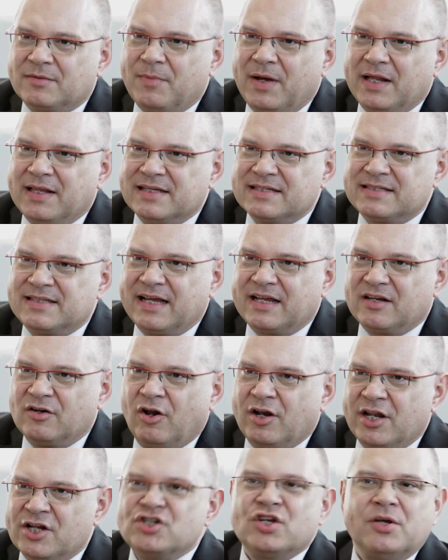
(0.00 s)
by this
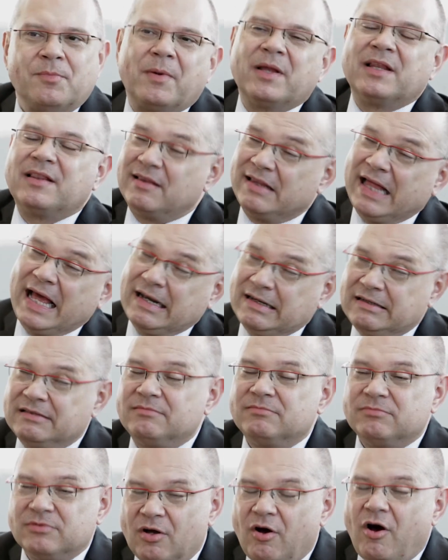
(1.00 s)
technology, but that
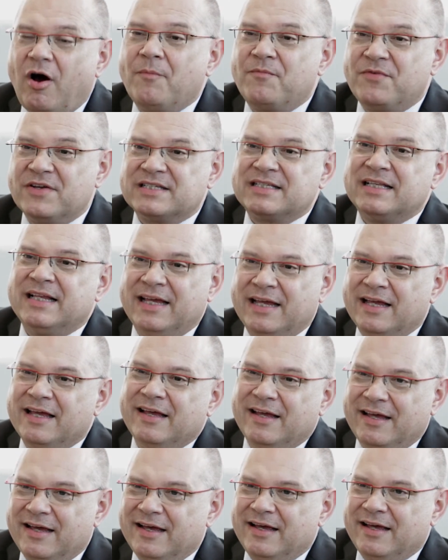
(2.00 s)
obviously
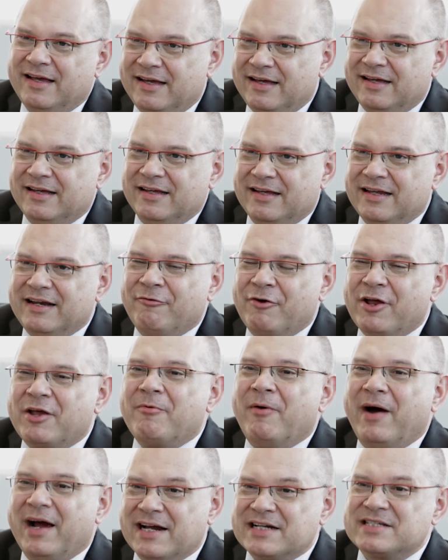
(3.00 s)

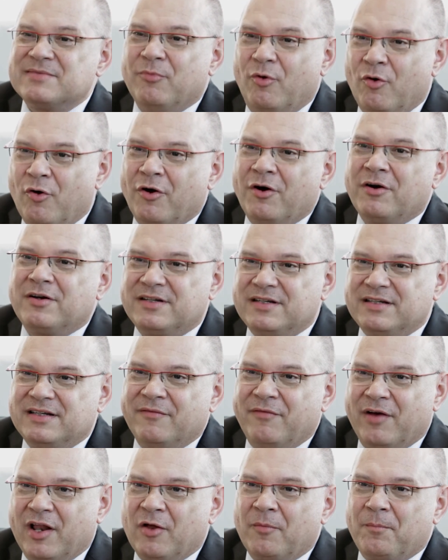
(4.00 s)
requires more
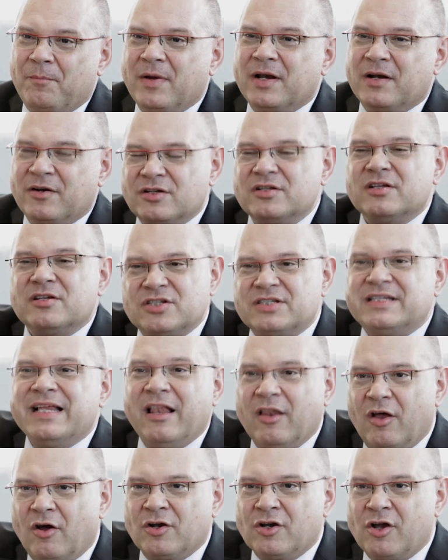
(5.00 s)
development,
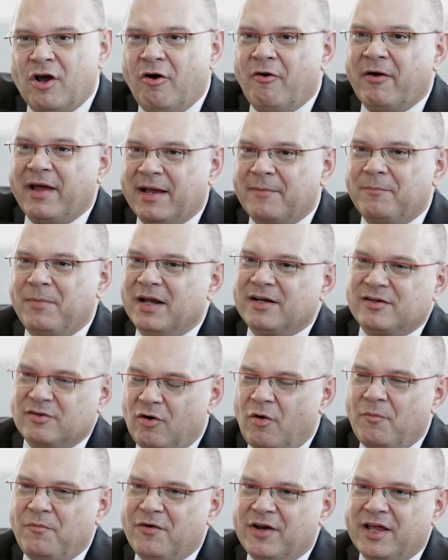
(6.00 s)
still ongoing, but
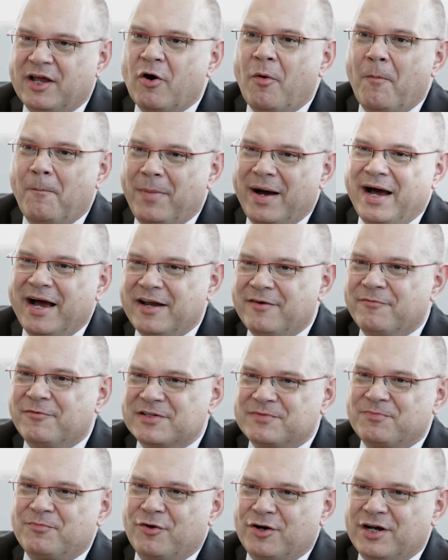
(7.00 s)
hopefully combined
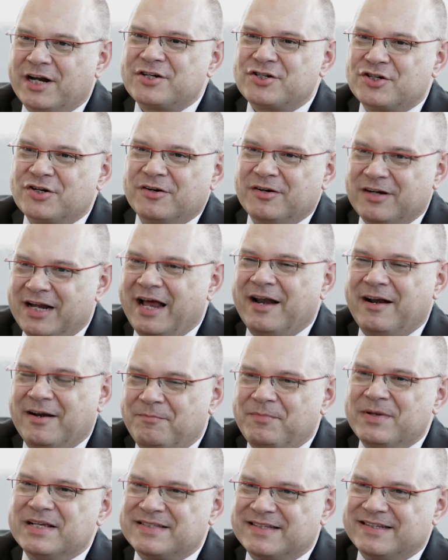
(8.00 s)
with production
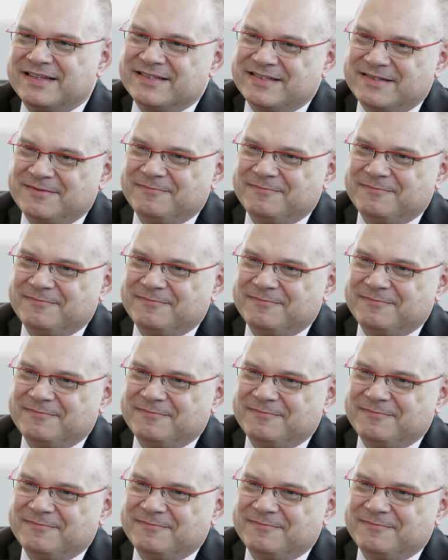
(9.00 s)
and business.